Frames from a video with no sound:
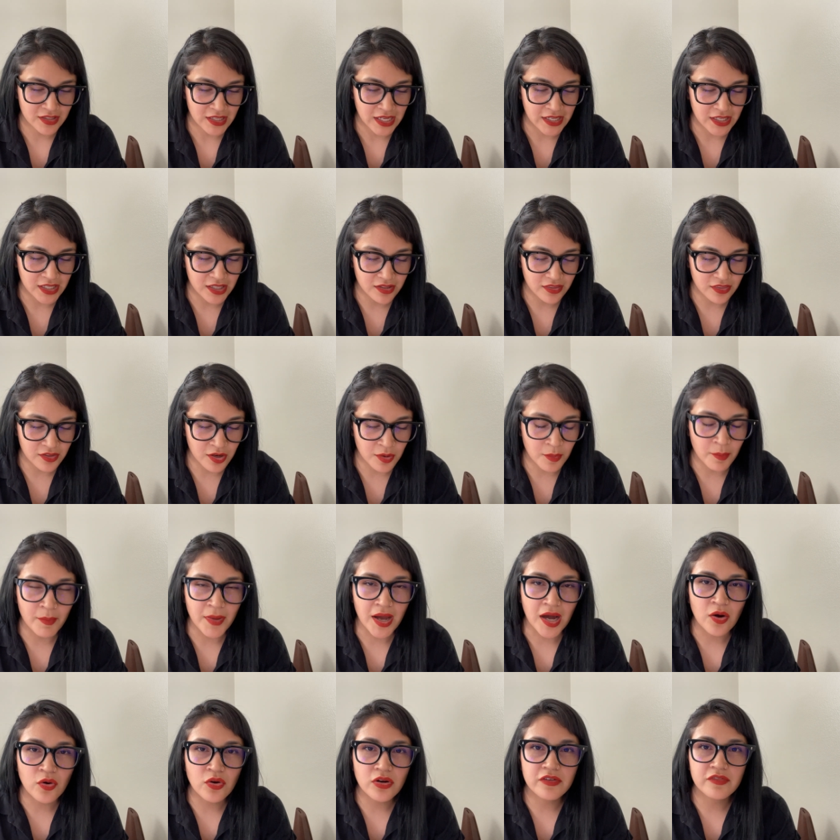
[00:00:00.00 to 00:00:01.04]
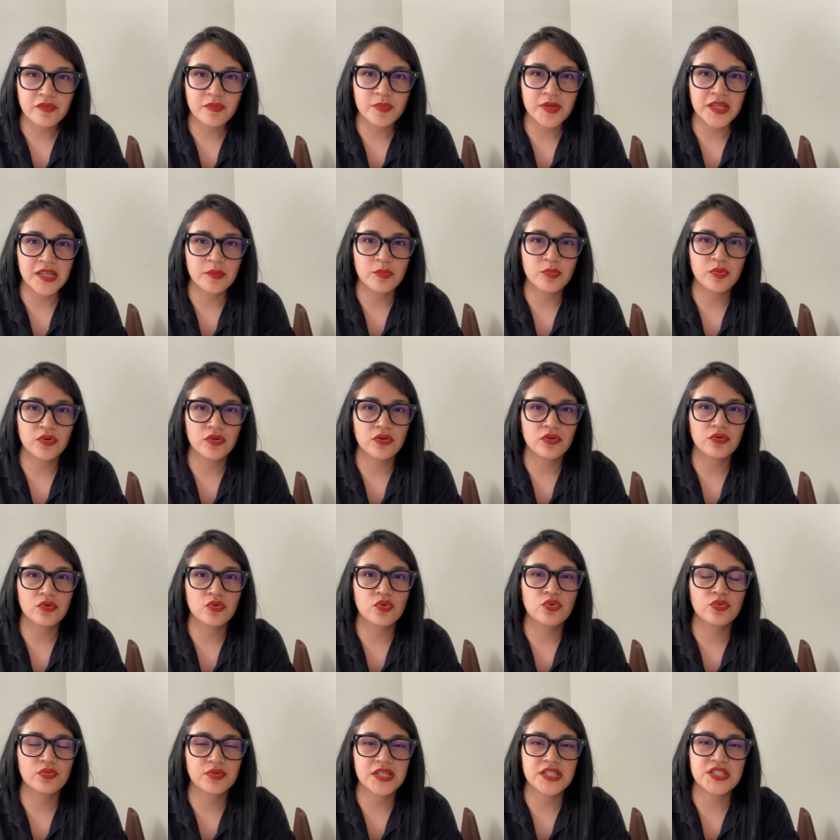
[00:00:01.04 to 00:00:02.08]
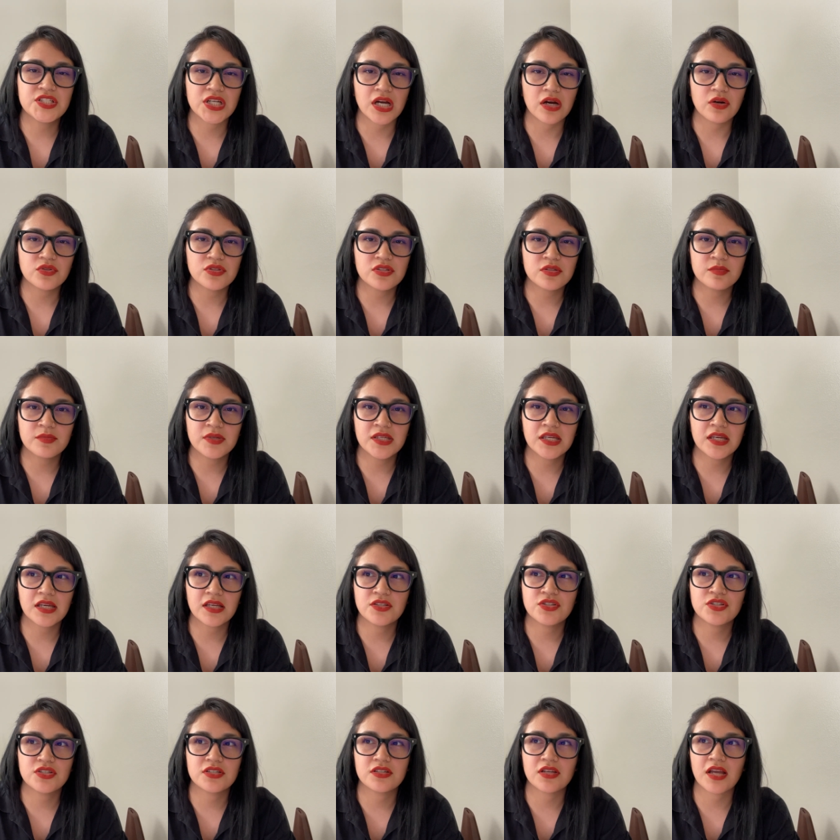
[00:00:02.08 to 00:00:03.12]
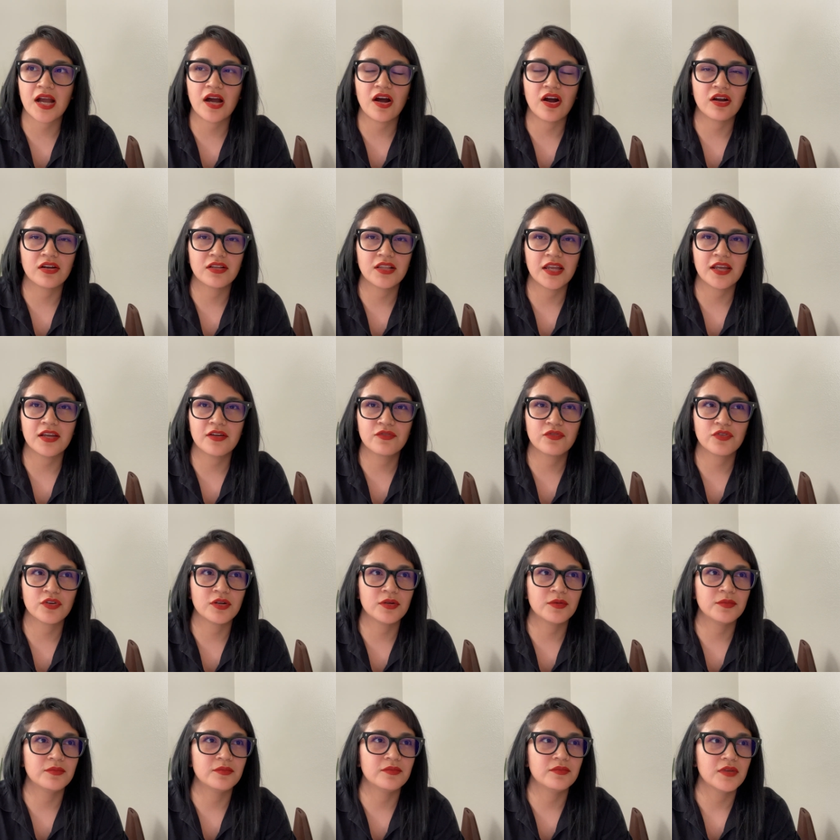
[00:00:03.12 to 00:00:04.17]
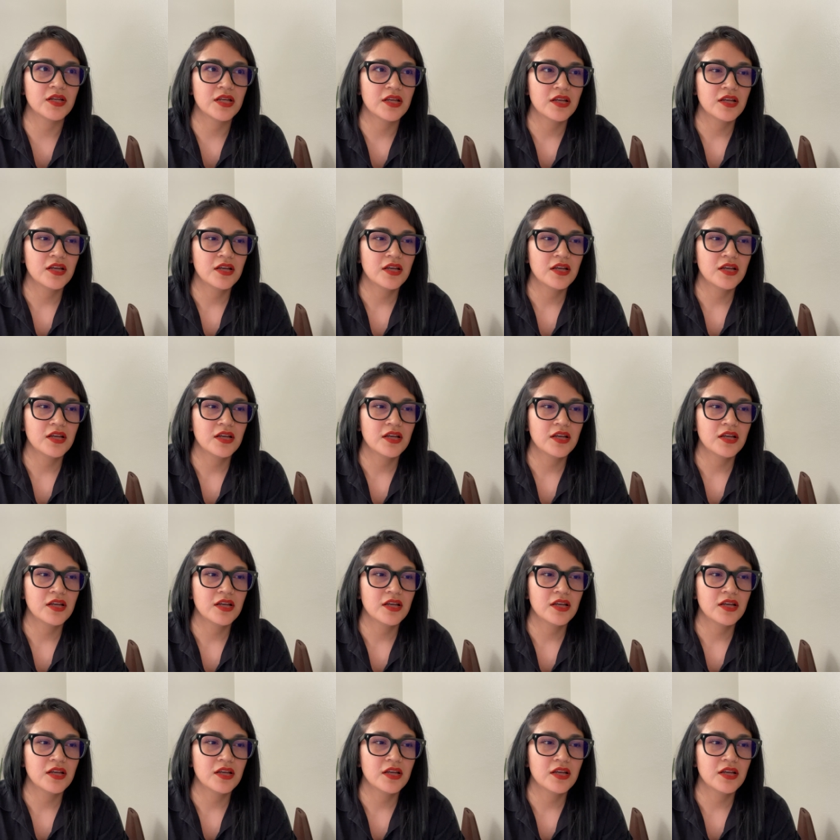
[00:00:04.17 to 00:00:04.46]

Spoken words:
Like the amount of people who reach out to me and are like from